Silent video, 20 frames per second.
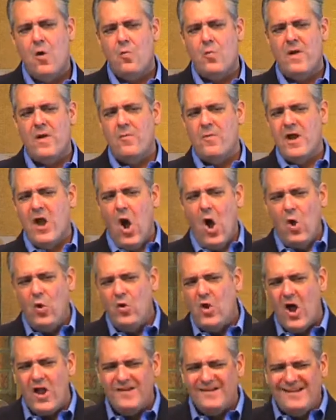we, we
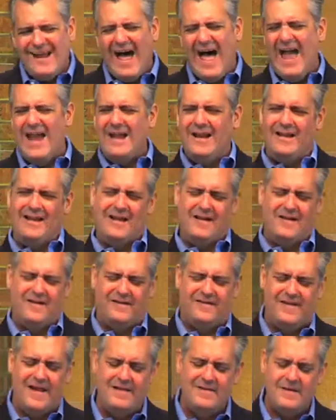hold on tightly to
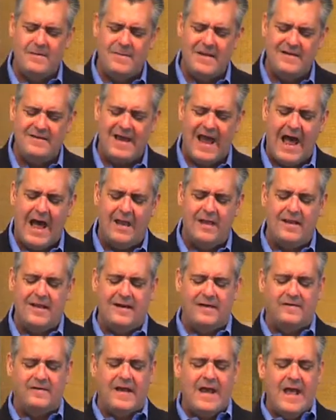
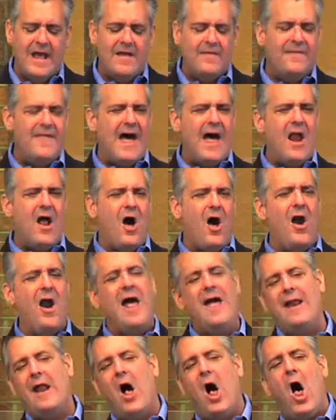sentimentalities that are
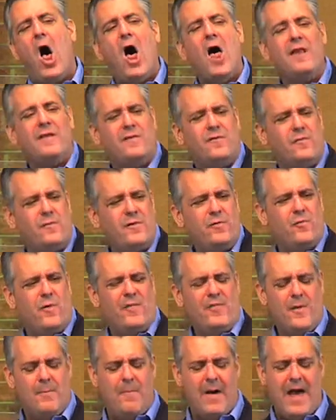at odds with
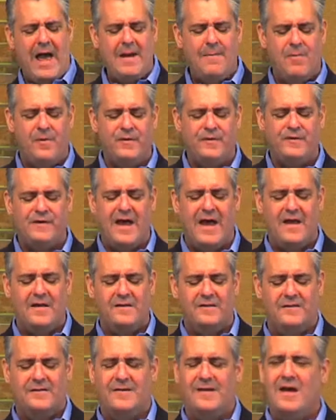what the Bible
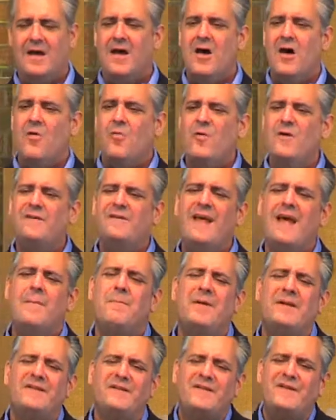says. We say,
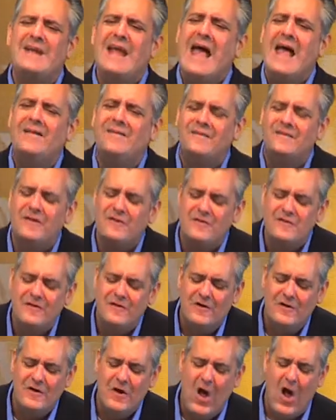but she has such a
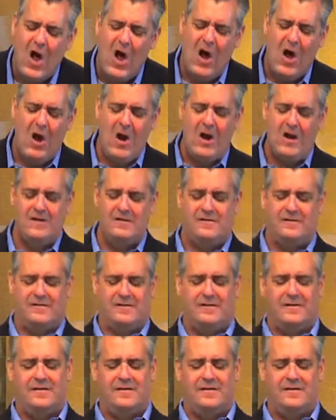good heart.